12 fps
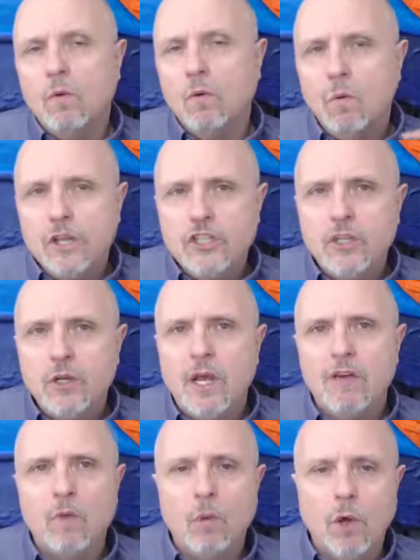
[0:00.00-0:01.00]
once you
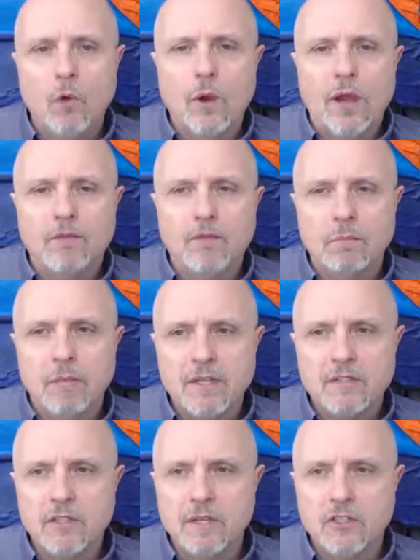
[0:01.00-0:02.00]
have a well-crafted
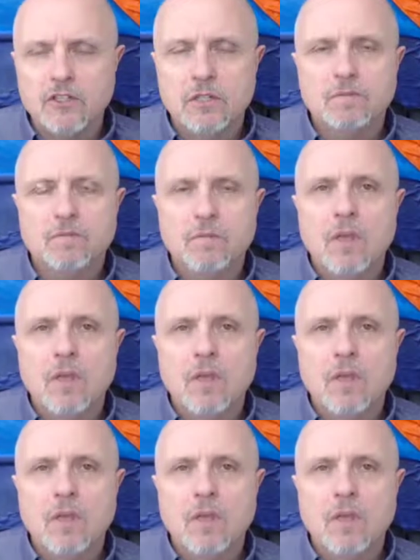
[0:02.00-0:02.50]
message,